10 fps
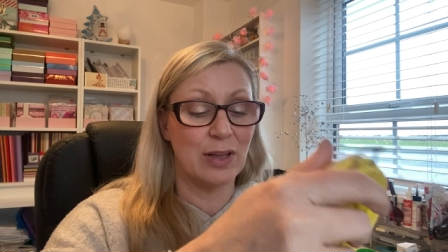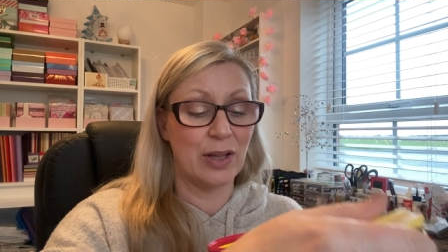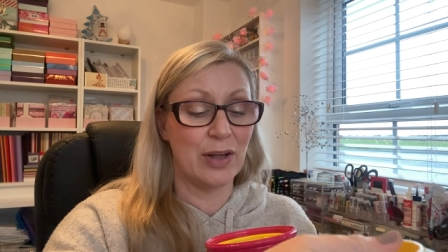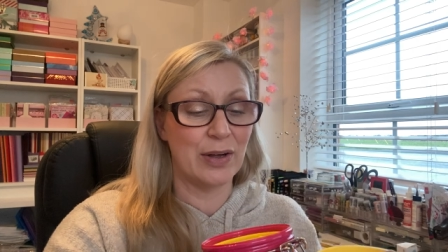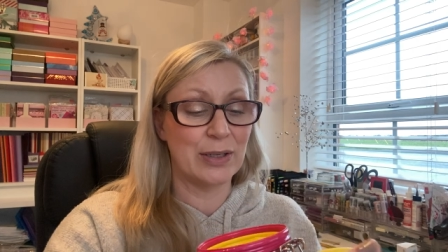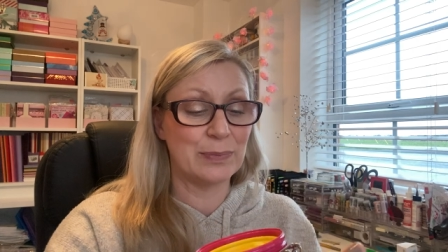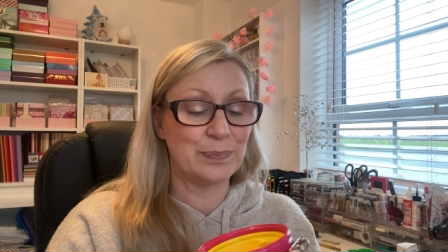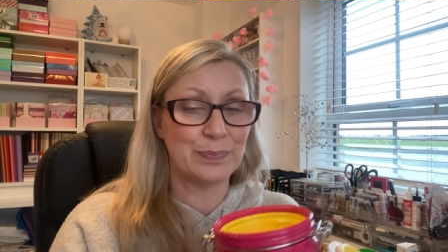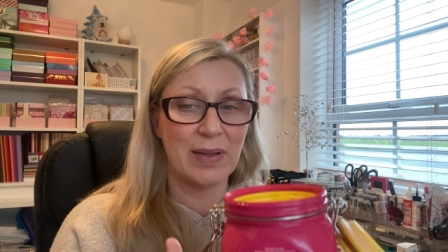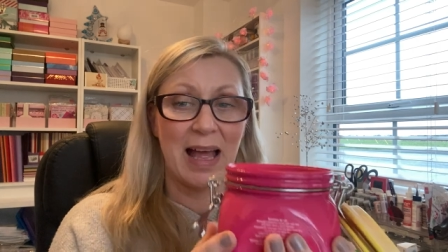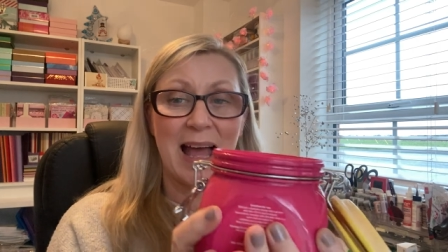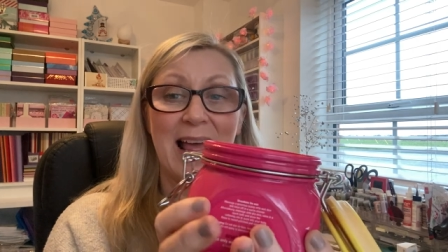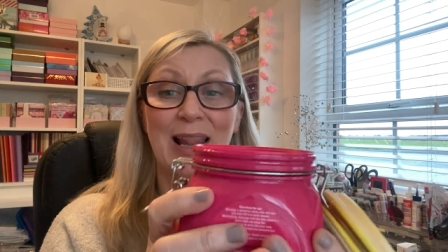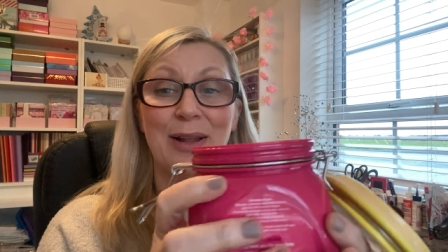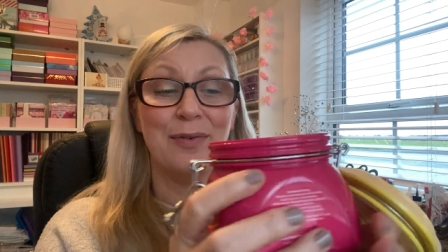a look.
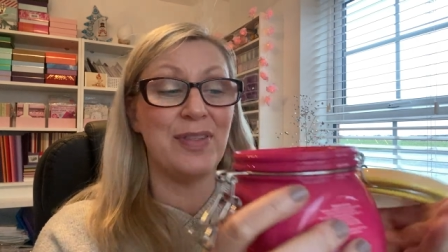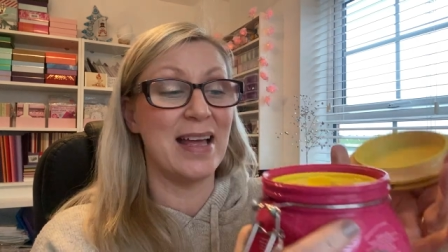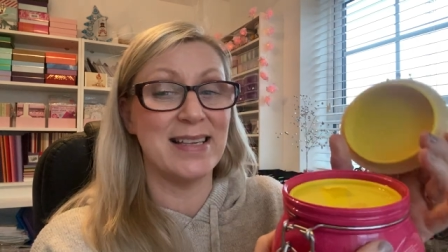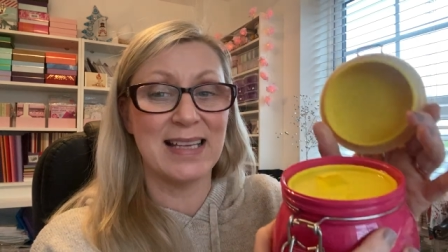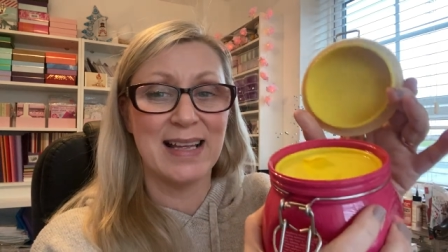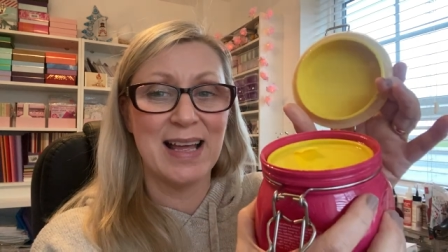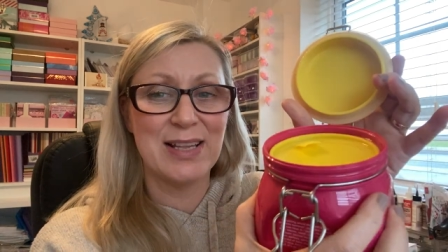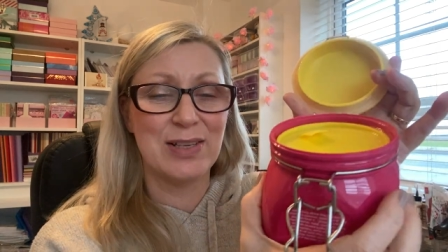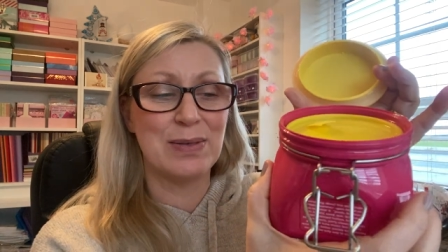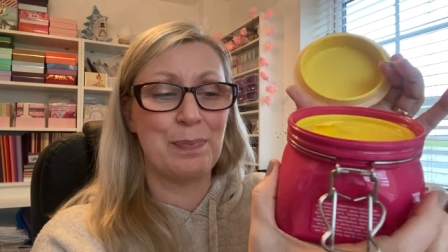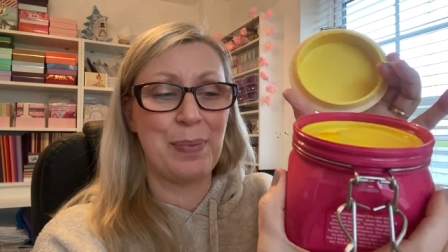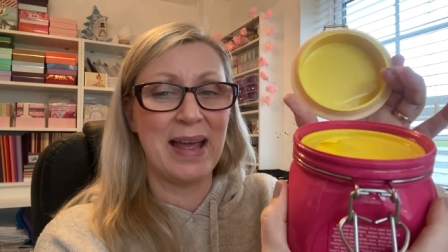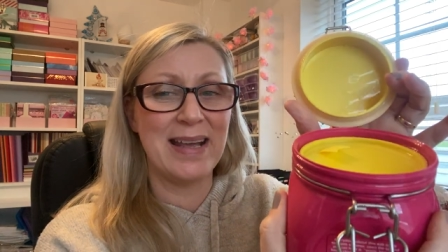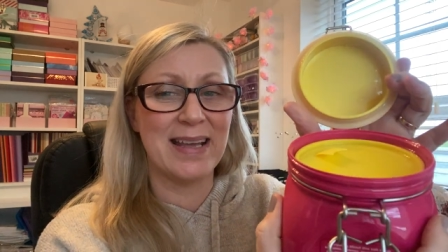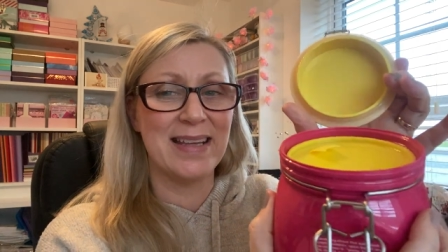I love this. So it's
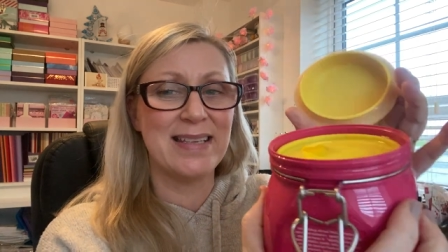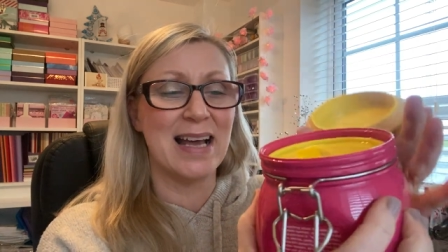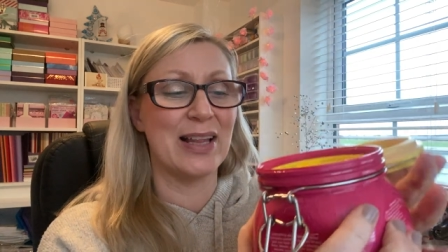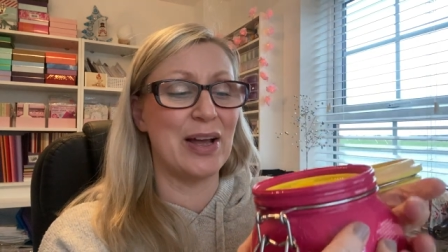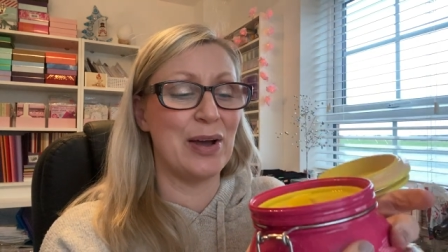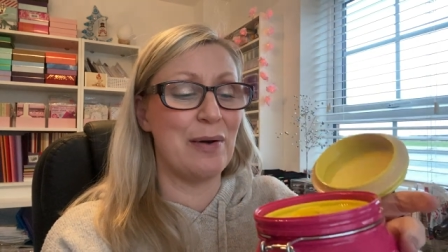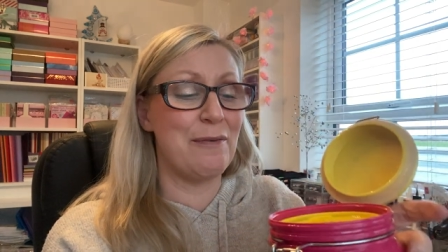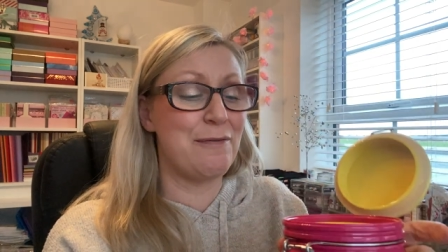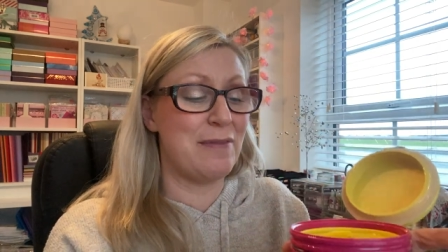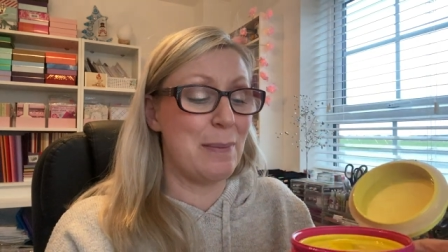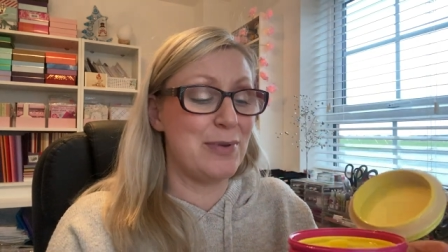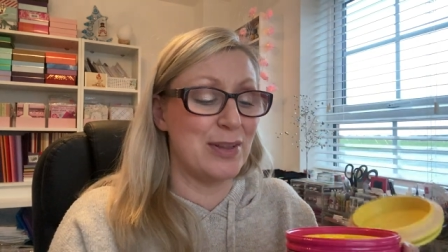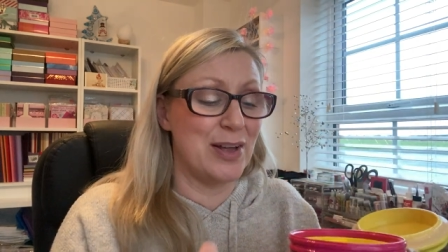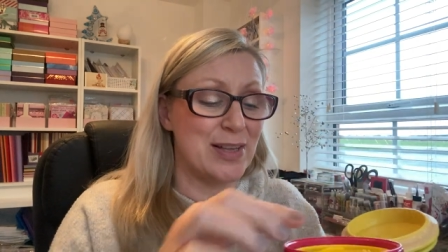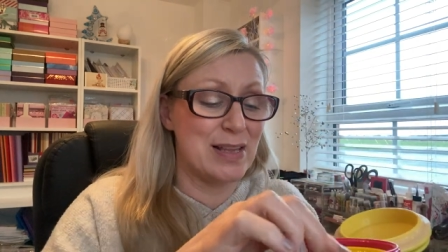pink and yellow.
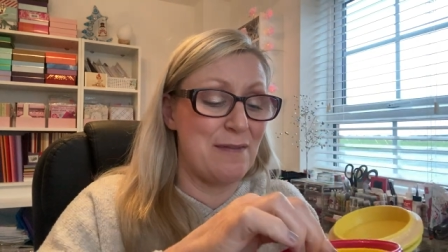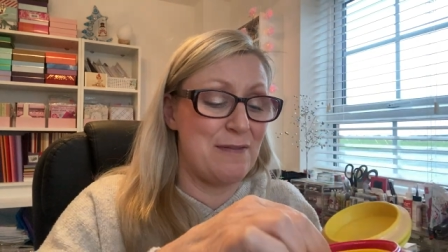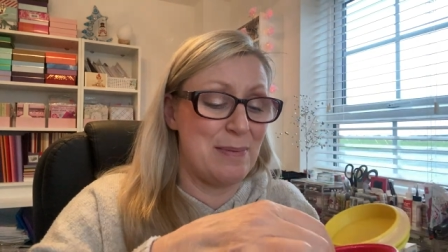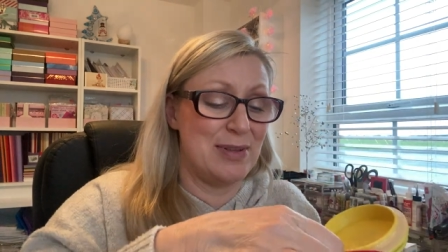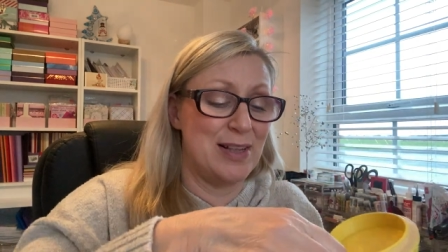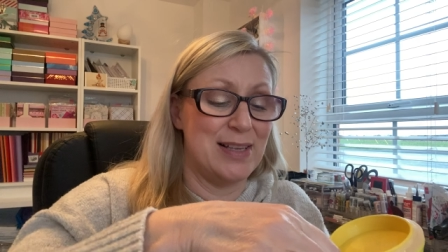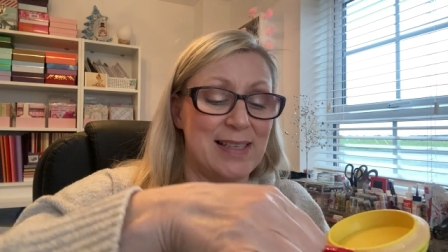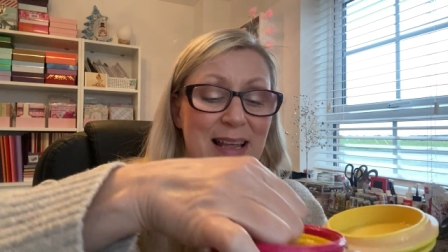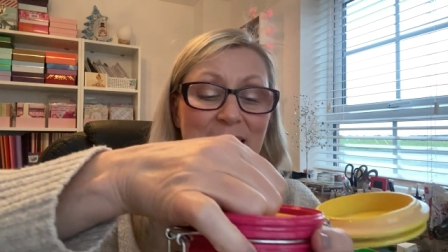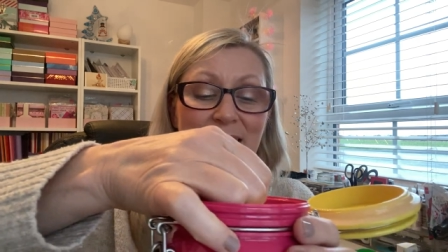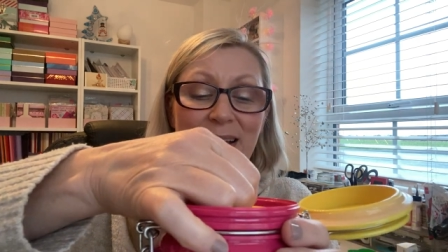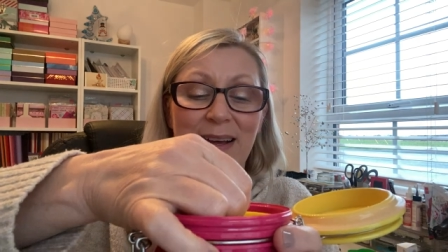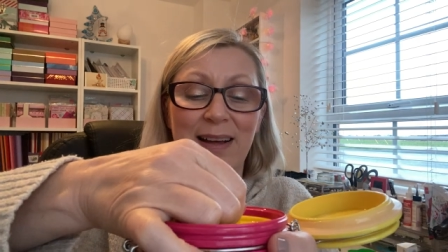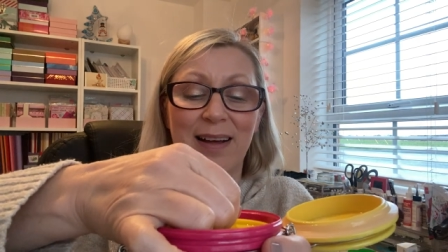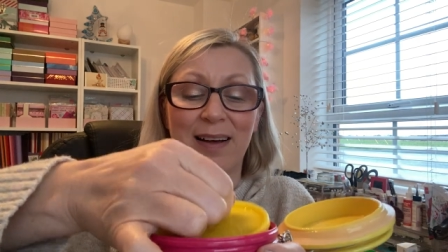Fabulous, fabulous.
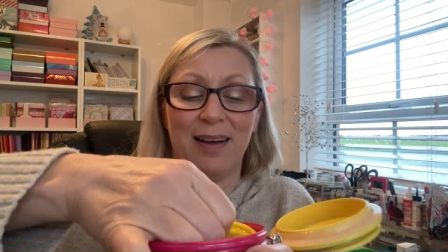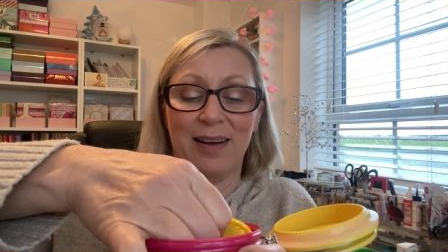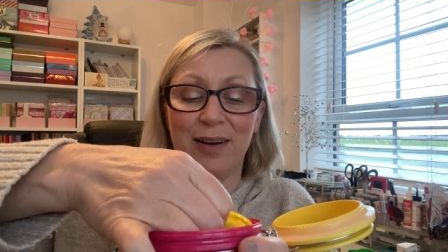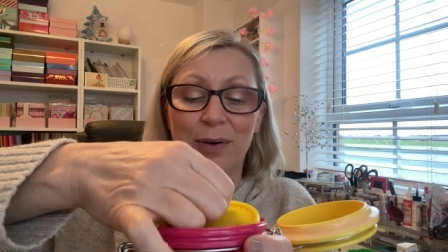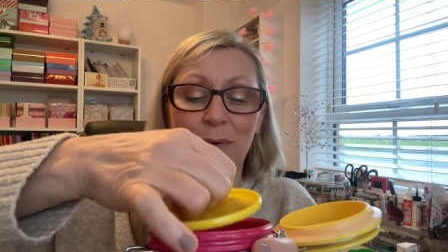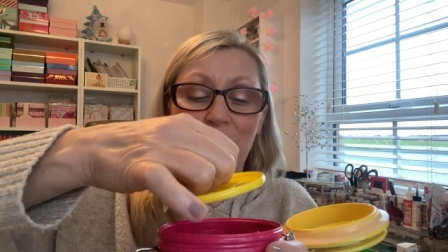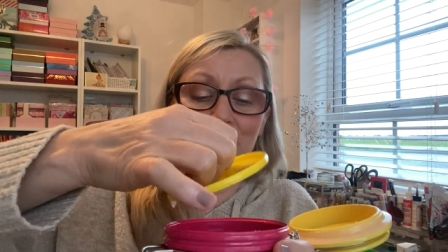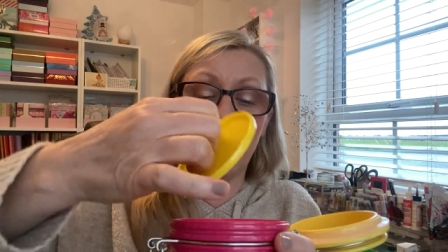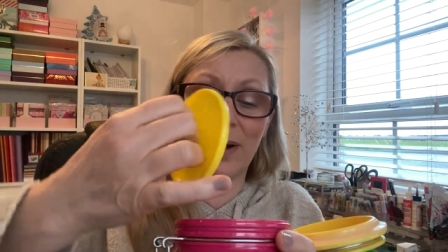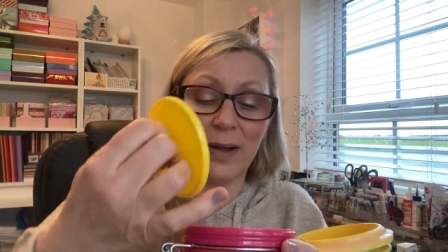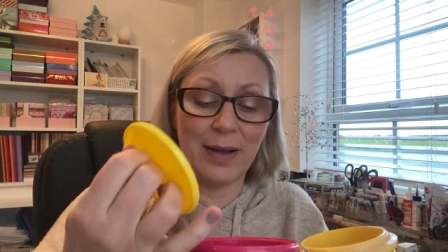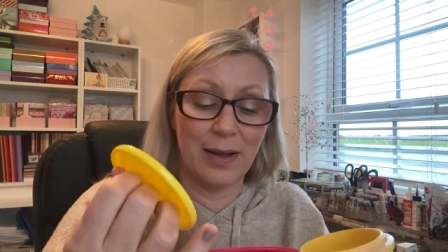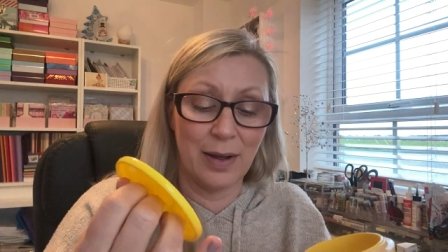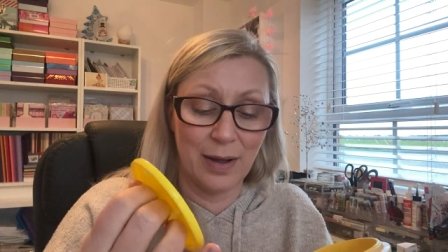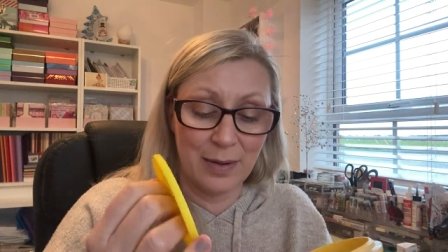Oh,
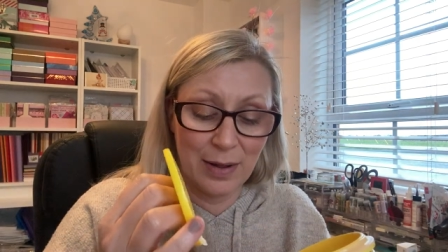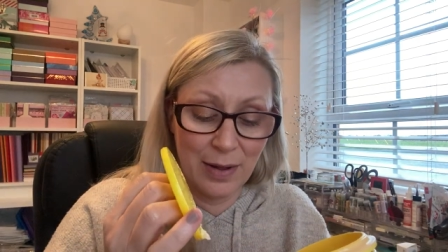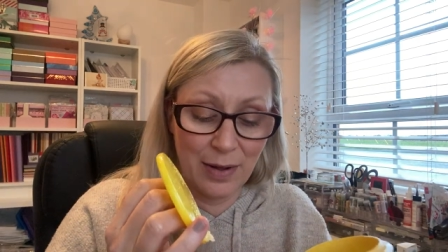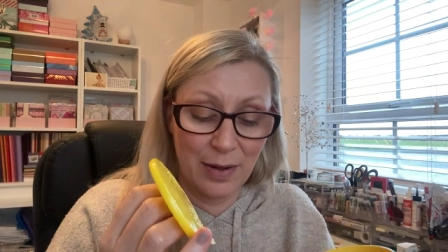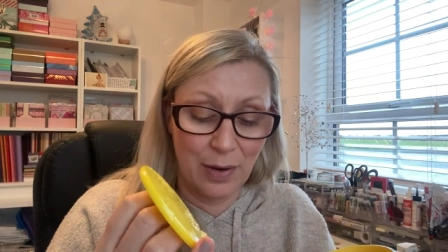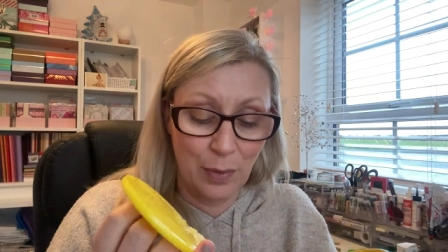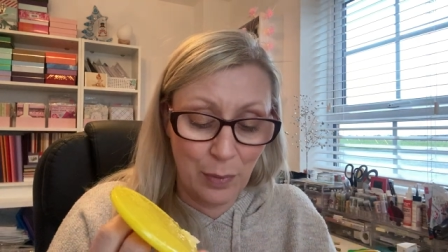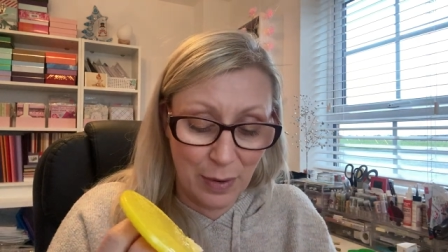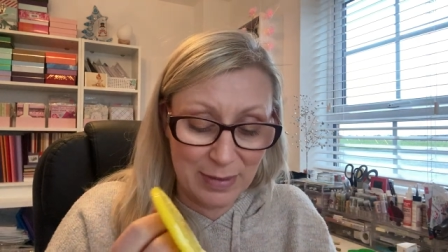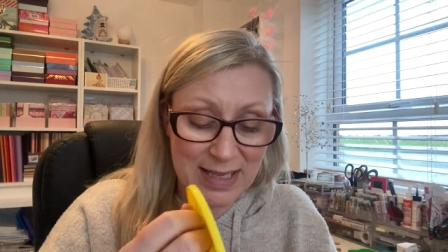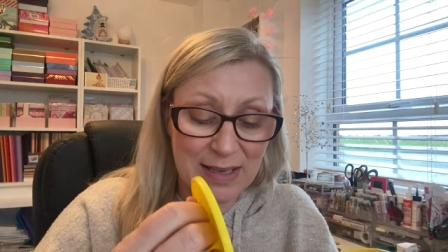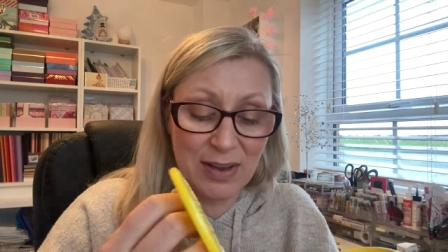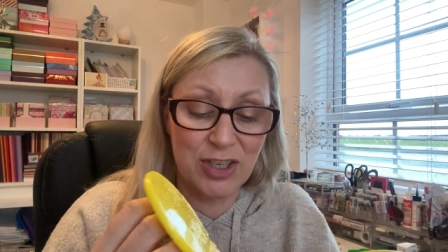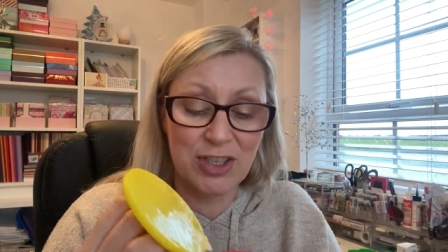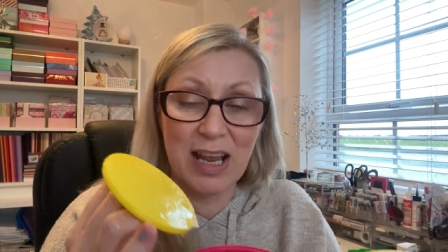oh, I need to give
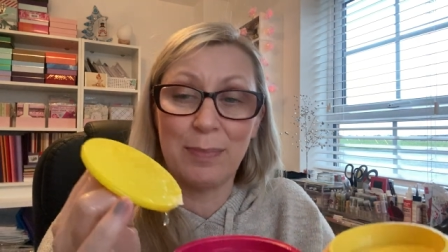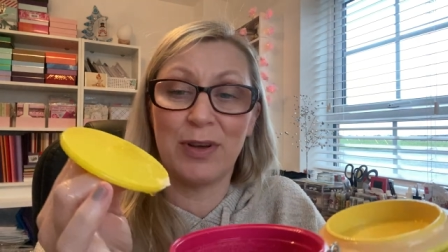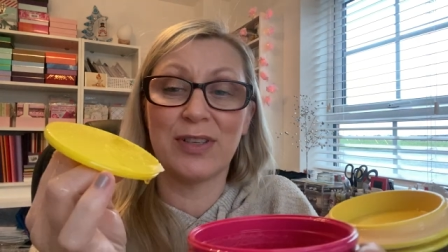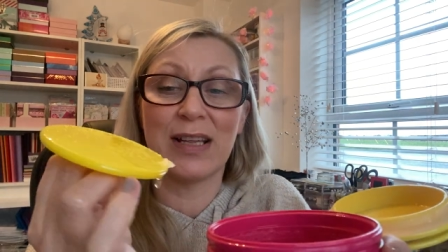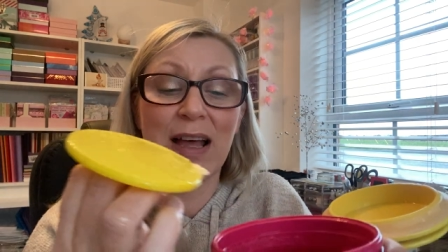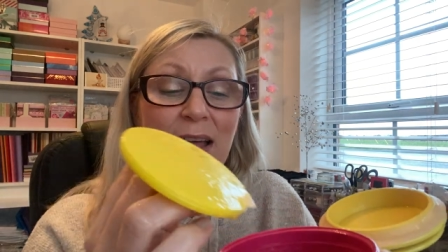it a shake because